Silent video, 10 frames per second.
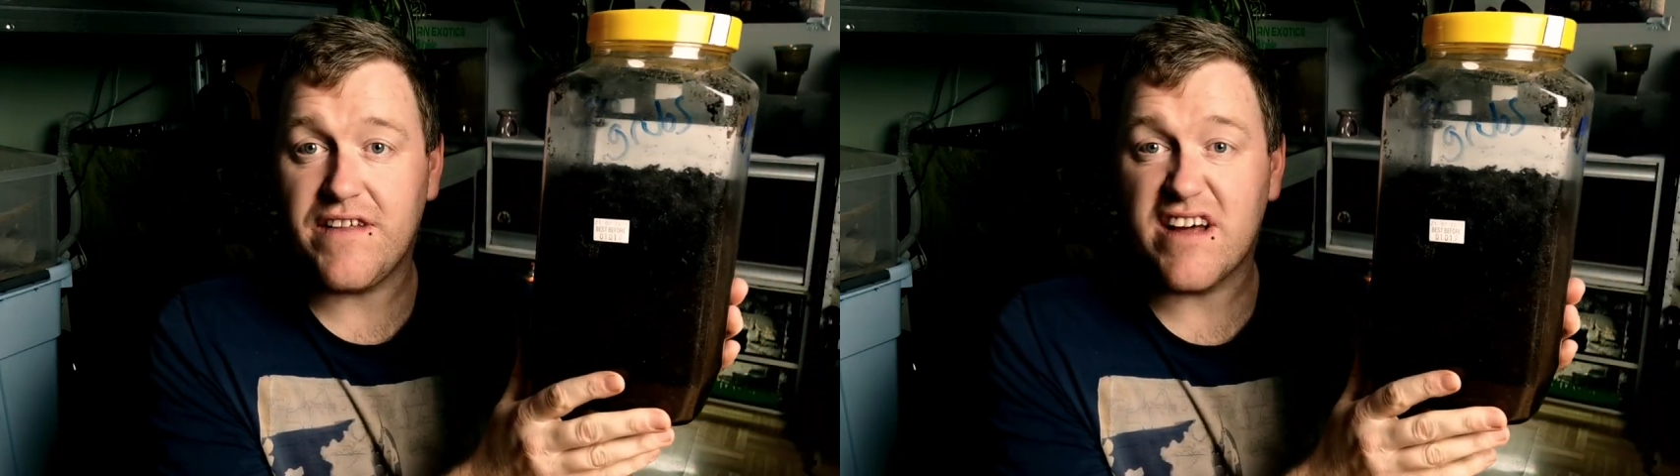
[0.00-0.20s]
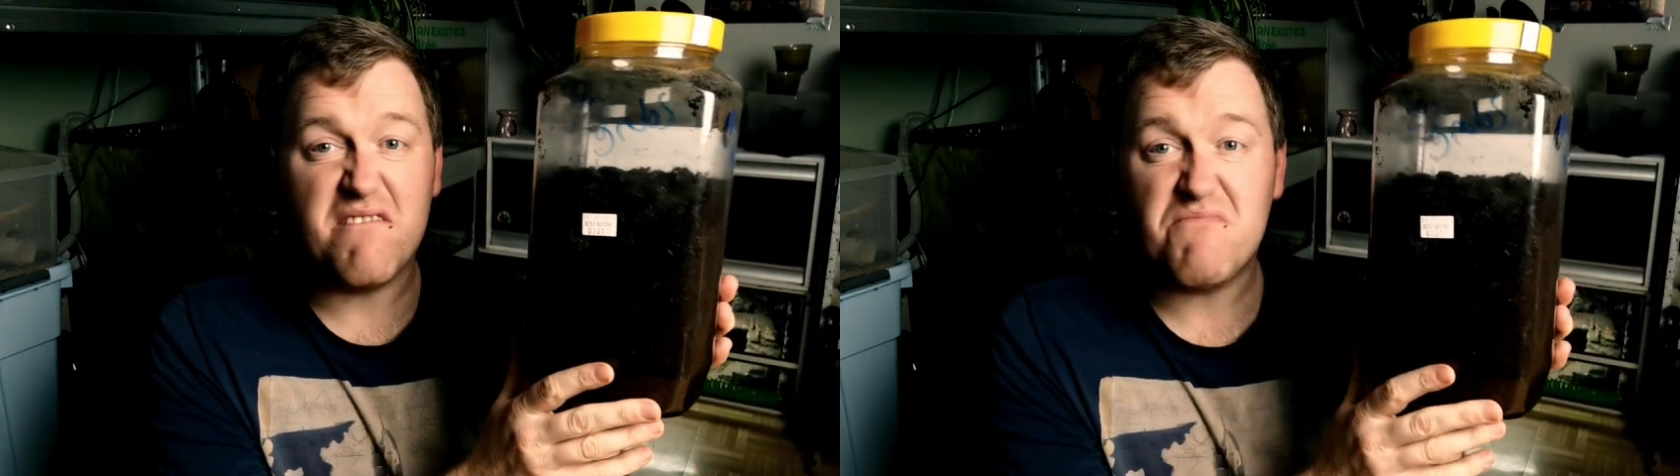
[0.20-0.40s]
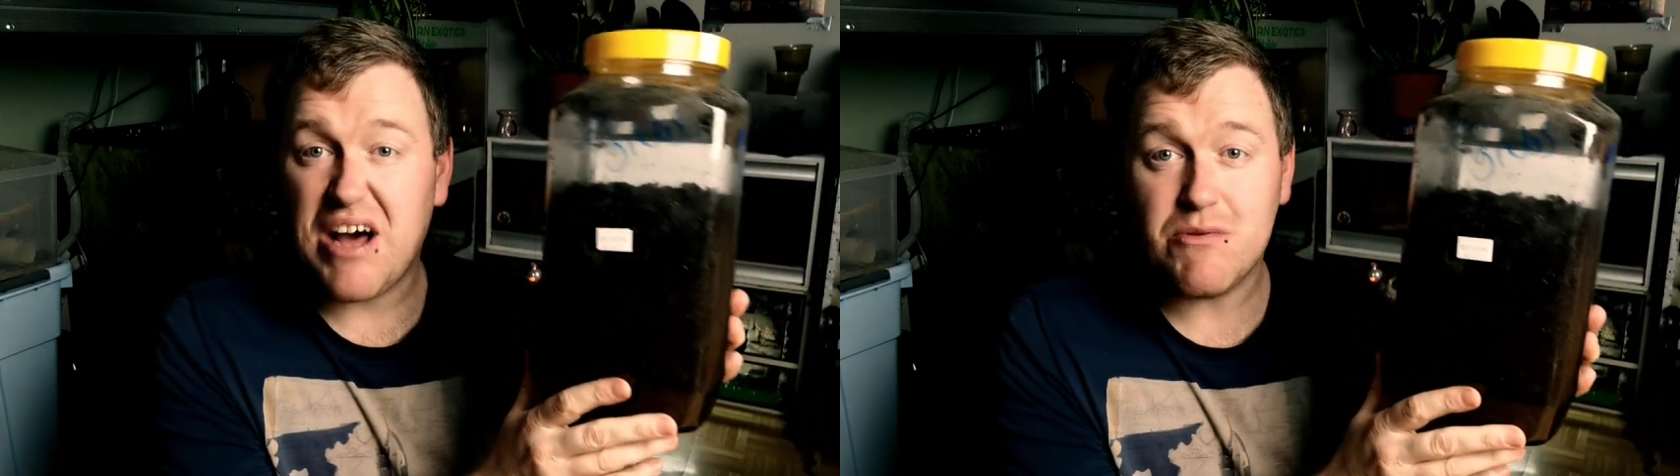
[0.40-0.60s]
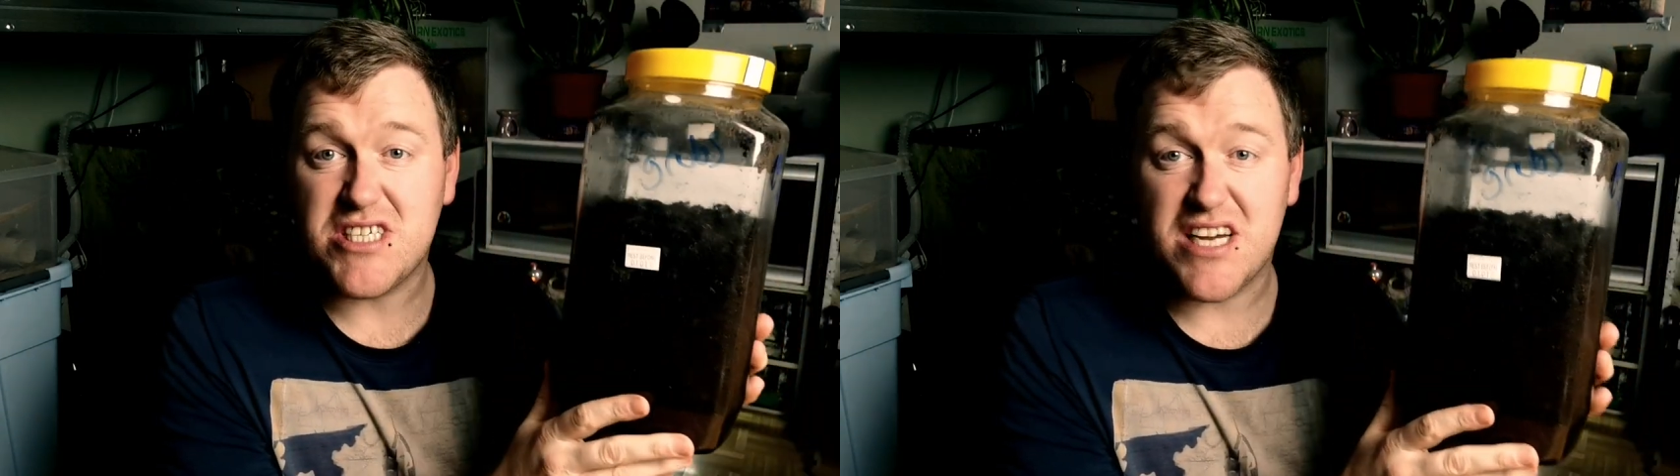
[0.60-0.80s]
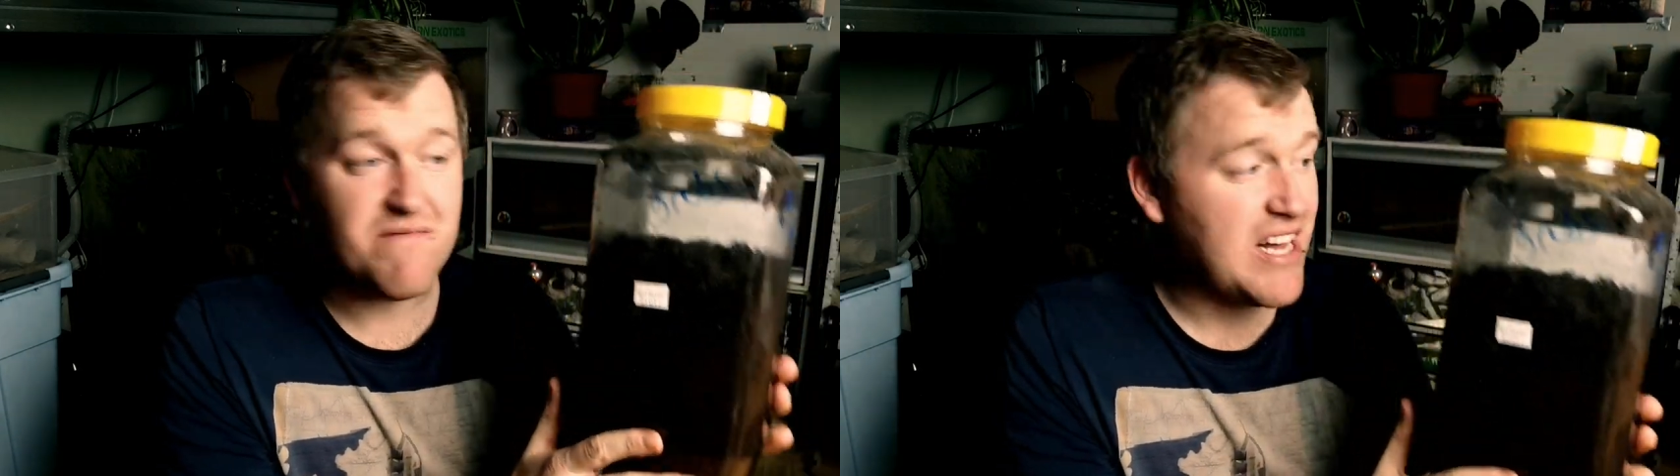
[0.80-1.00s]
their thing. That
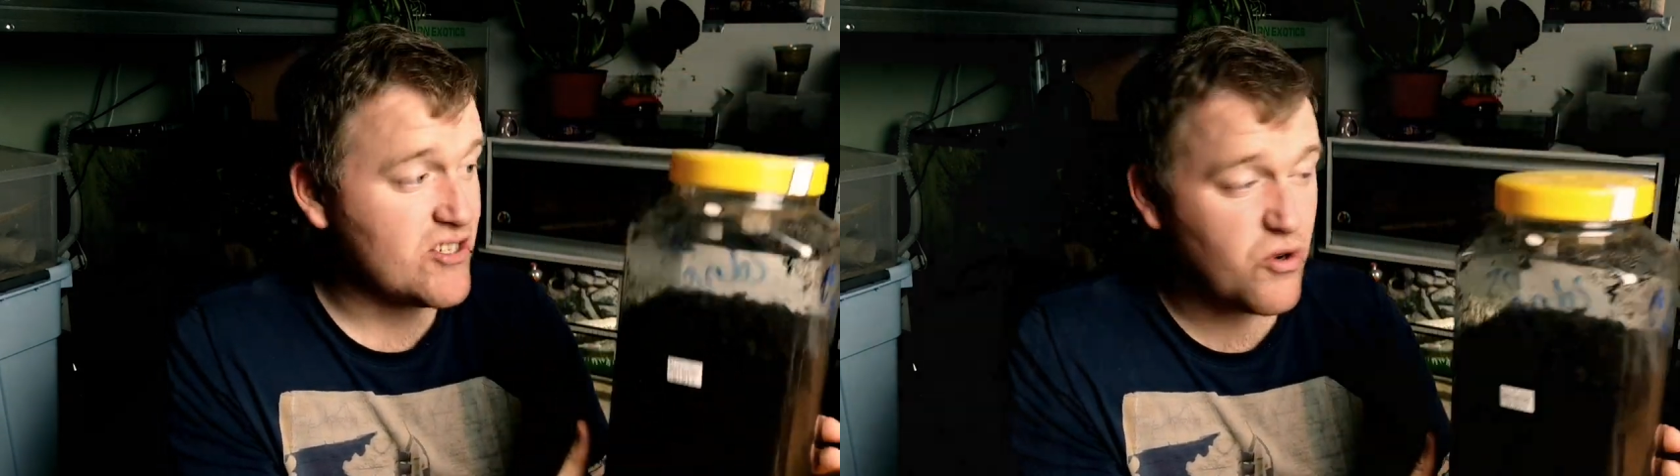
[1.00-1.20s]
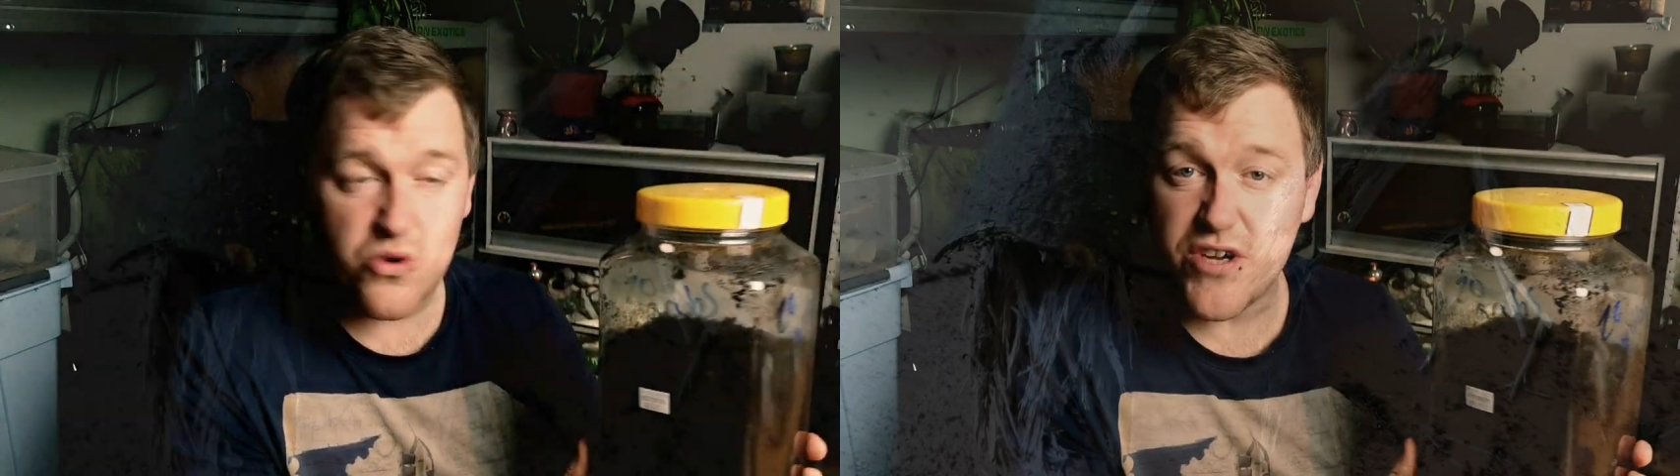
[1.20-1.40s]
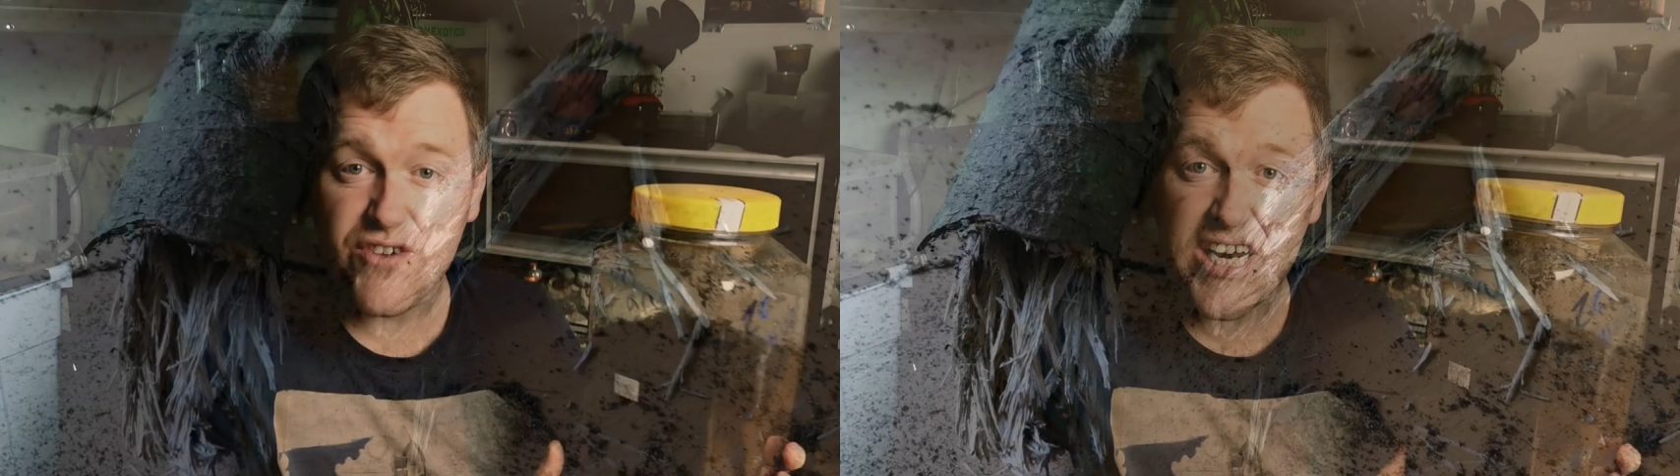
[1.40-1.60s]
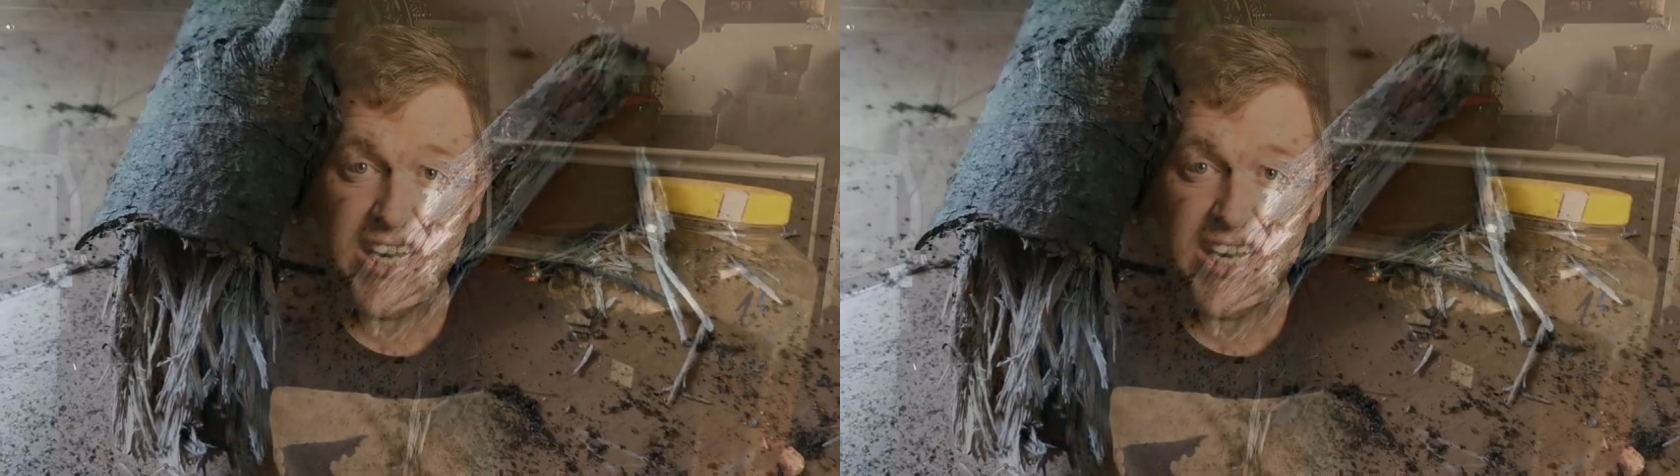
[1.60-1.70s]
was it. That's all you